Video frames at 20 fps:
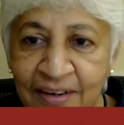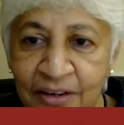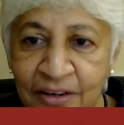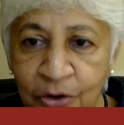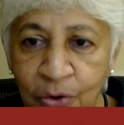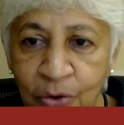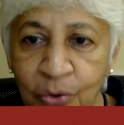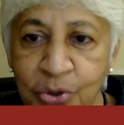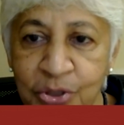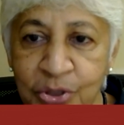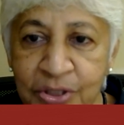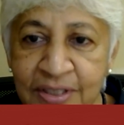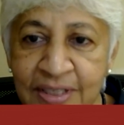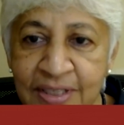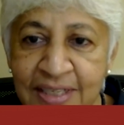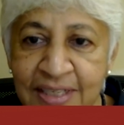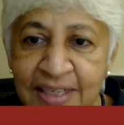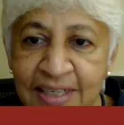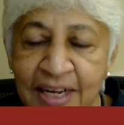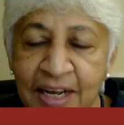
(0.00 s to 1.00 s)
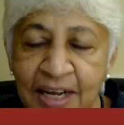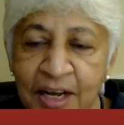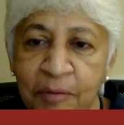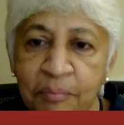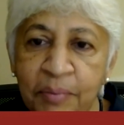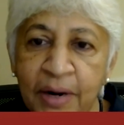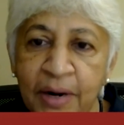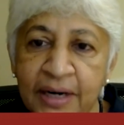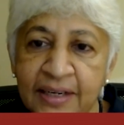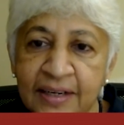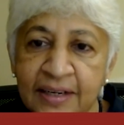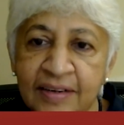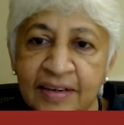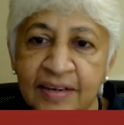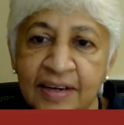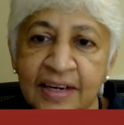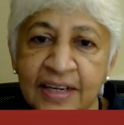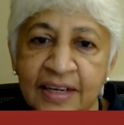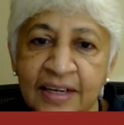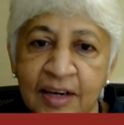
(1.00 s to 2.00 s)
notions, but
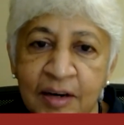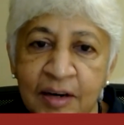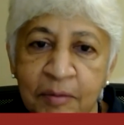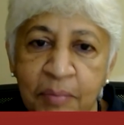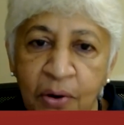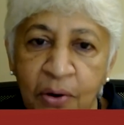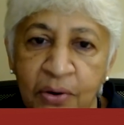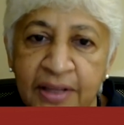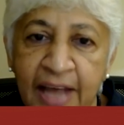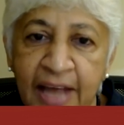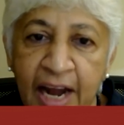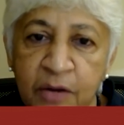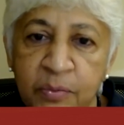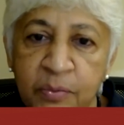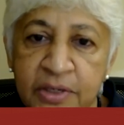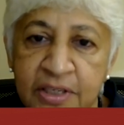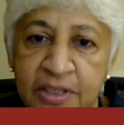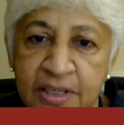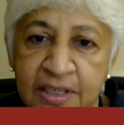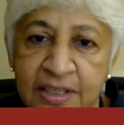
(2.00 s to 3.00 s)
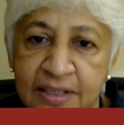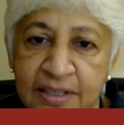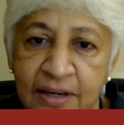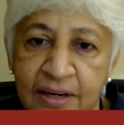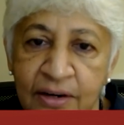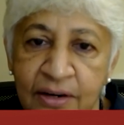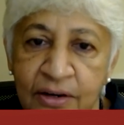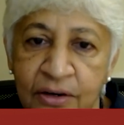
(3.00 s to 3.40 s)
really about that which is